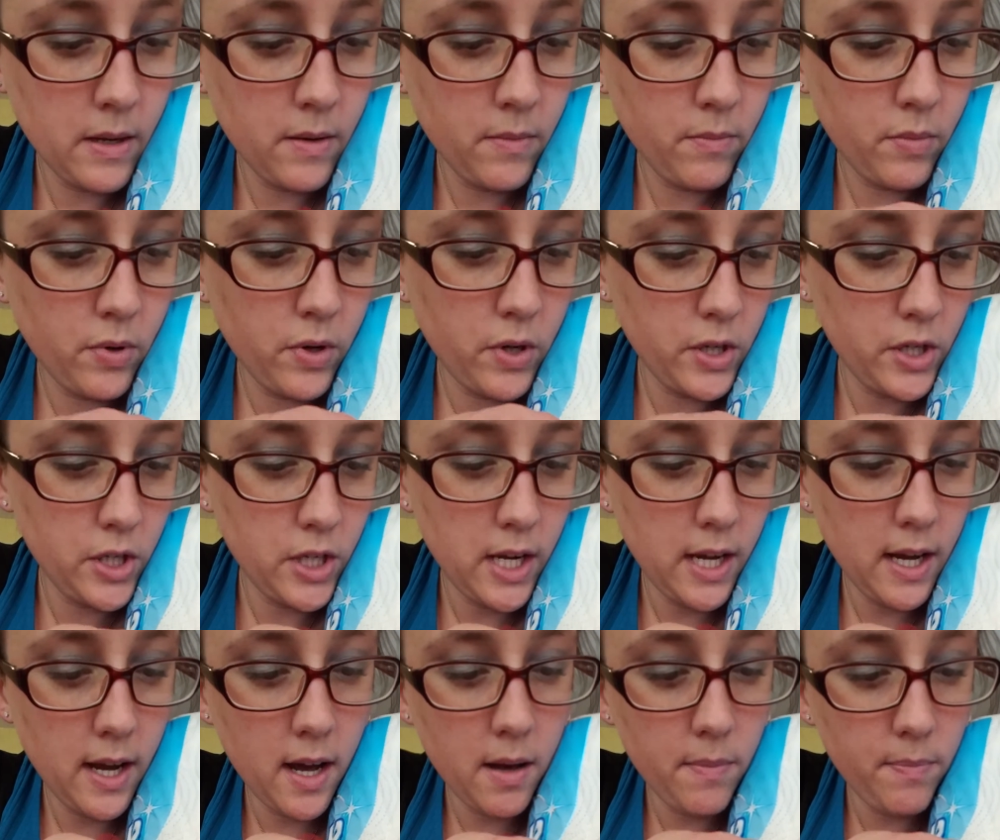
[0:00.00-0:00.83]
push
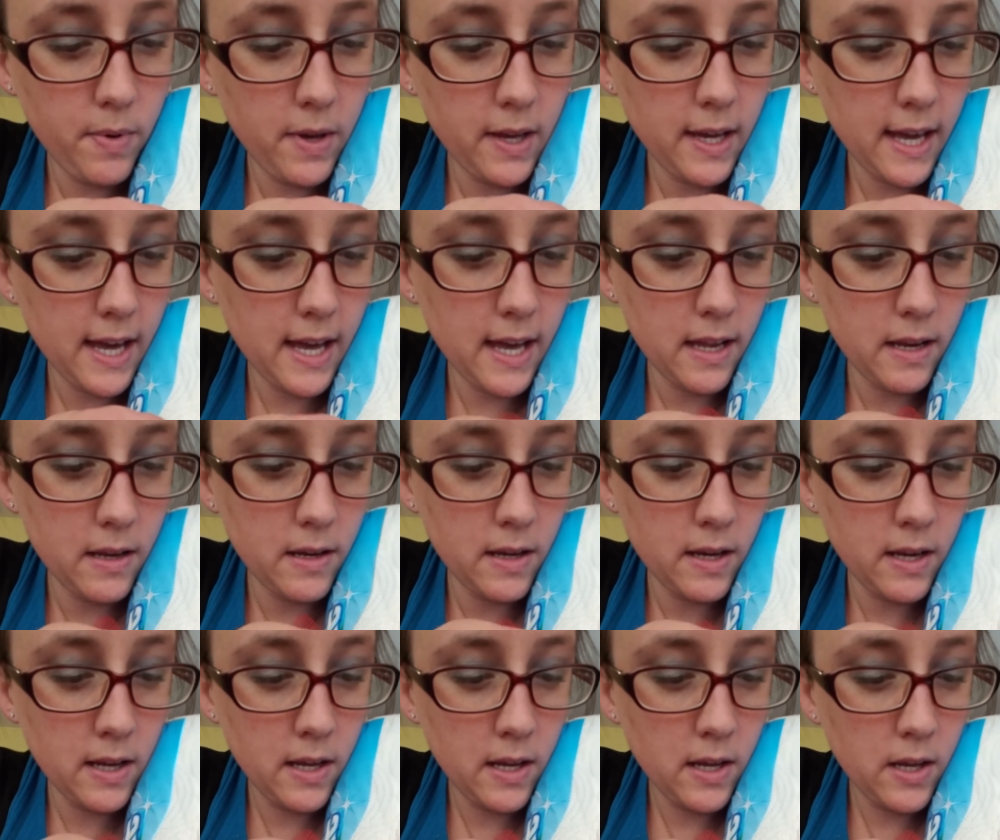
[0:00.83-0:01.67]
it up
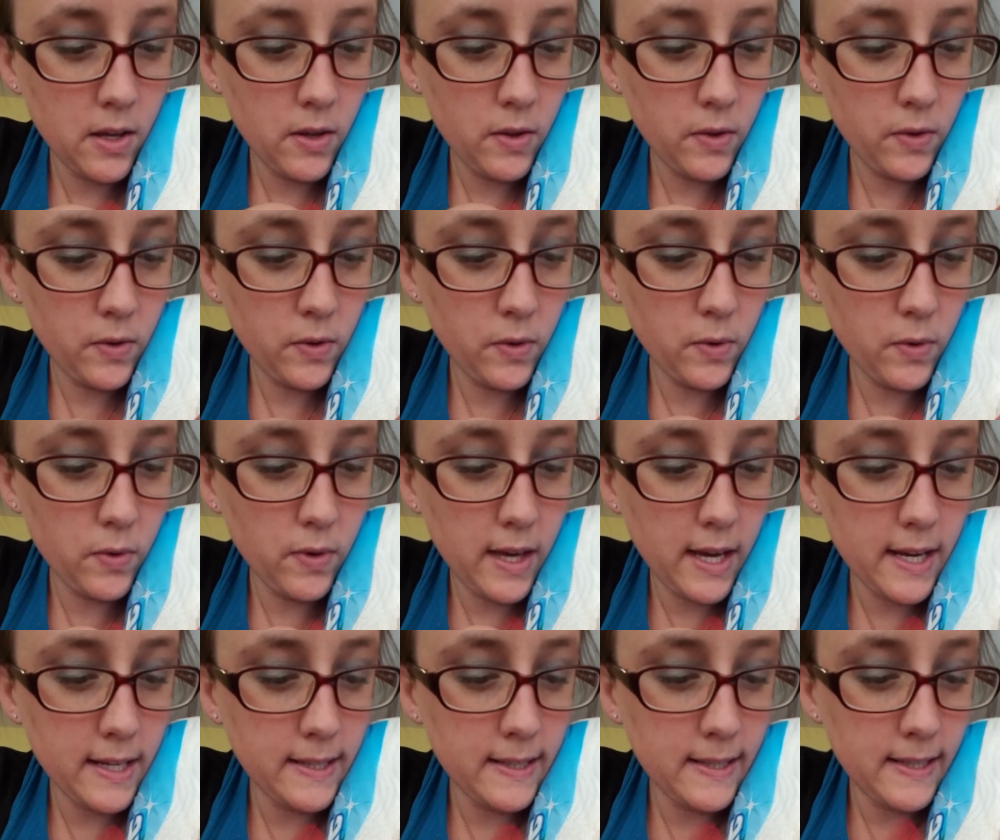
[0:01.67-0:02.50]
again through
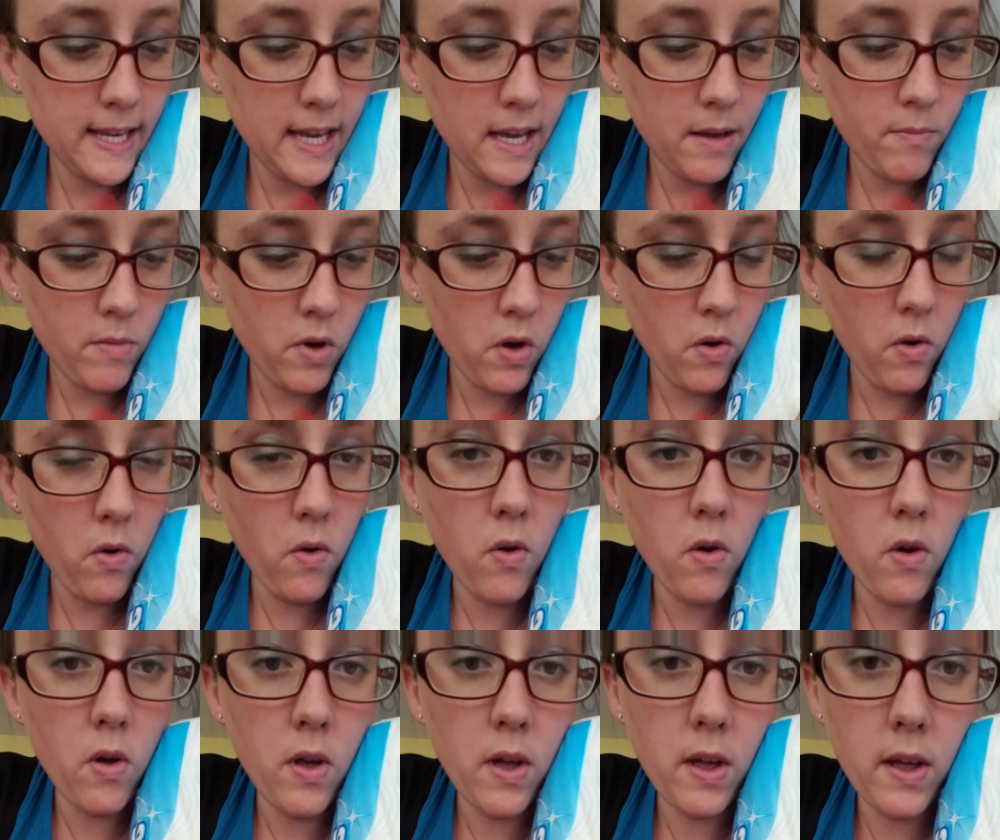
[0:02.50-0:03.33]
that same
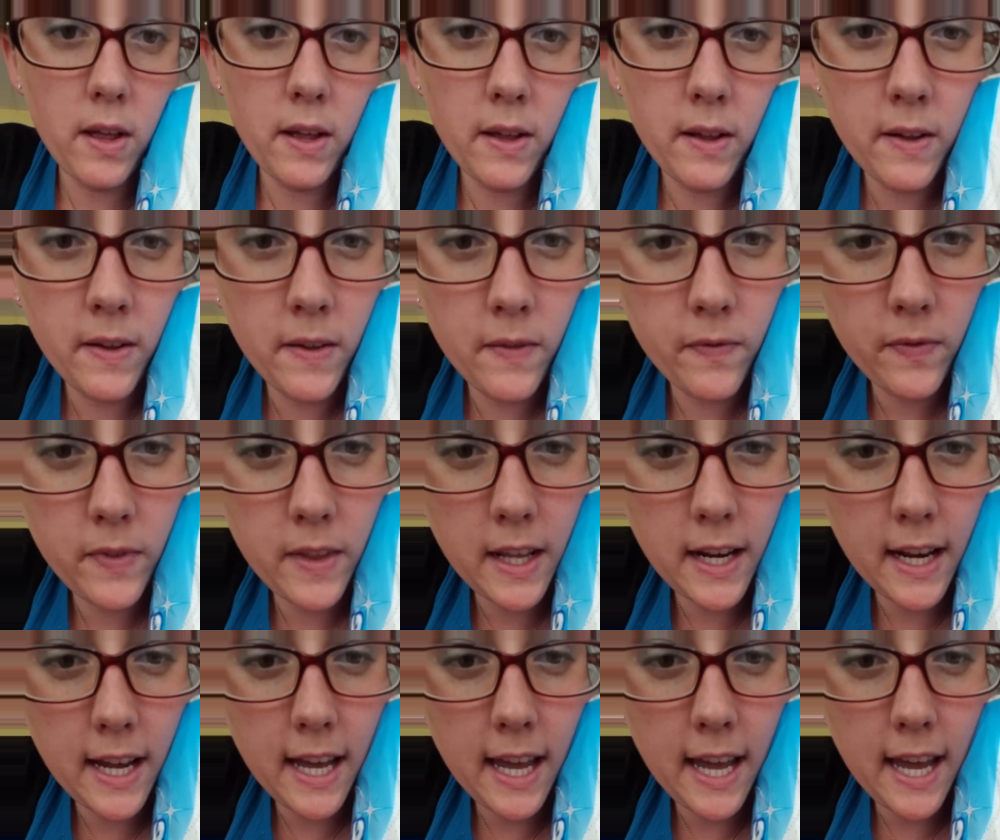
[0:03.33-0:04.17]
hole
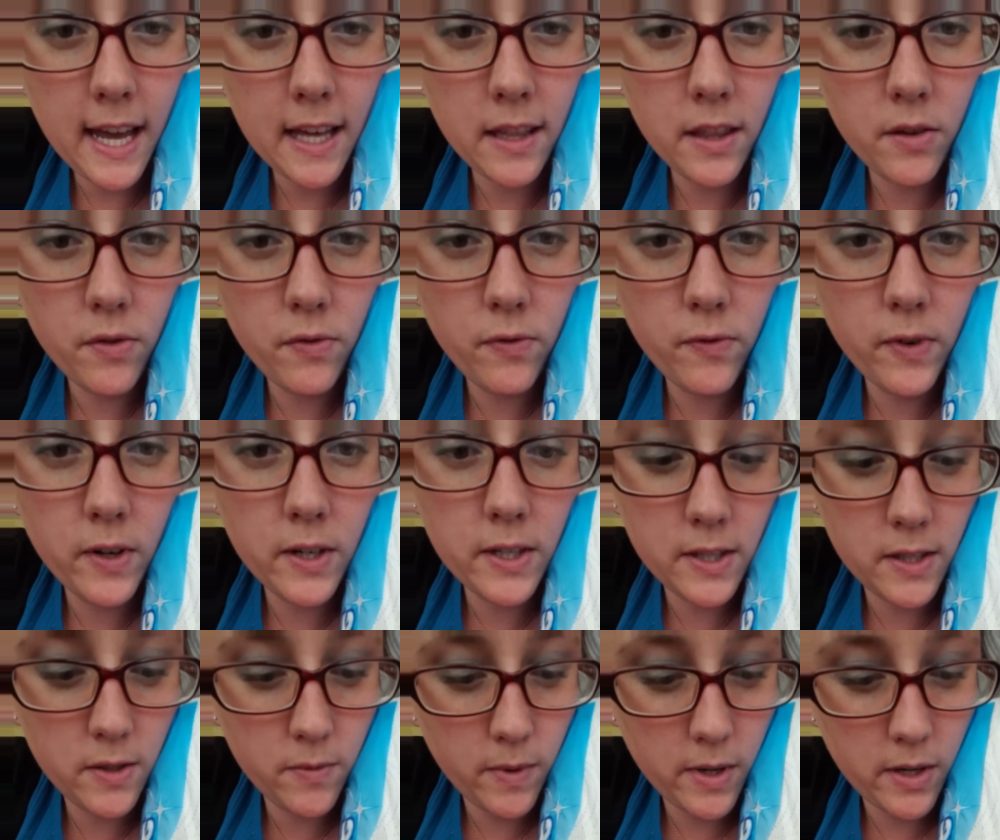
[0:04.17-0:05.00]
that I had the
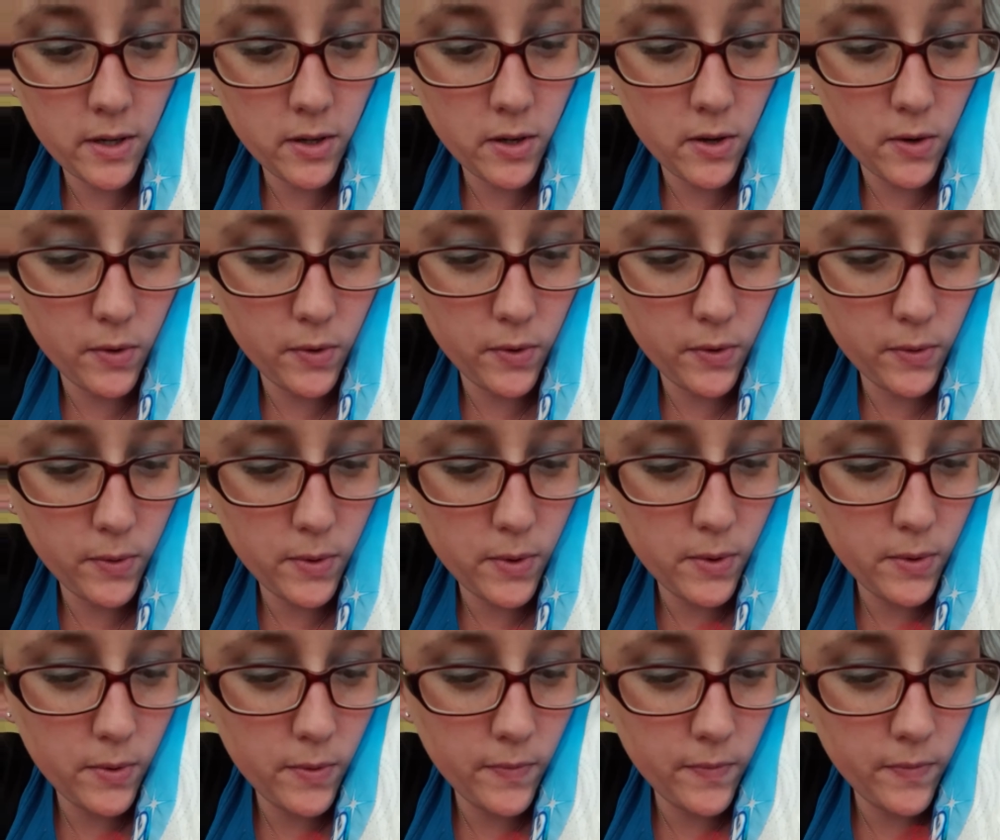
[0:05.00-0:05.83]
first one go
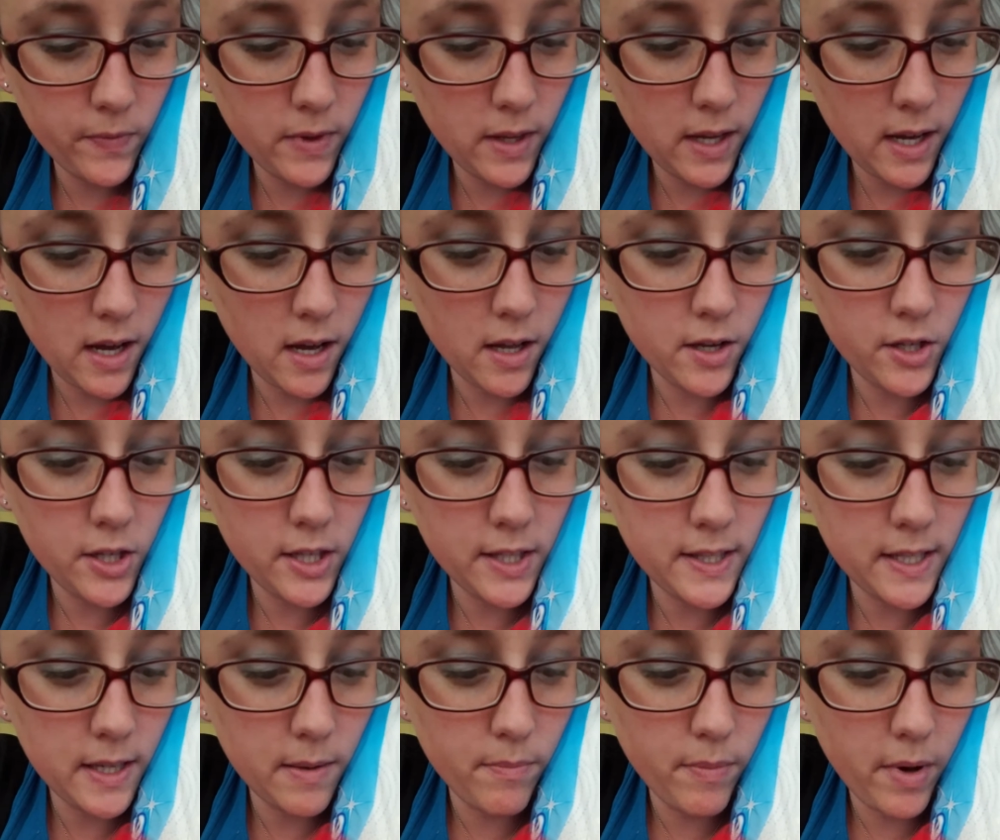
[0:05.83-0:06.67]
through,
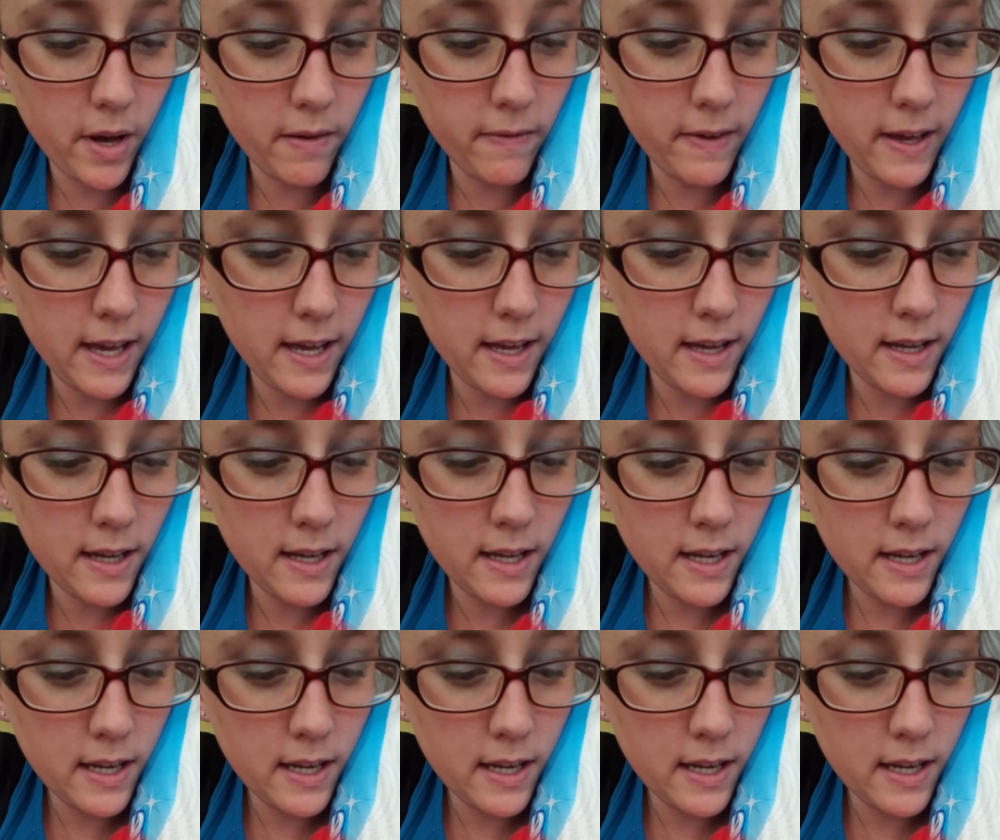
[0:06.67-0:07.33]
just above it.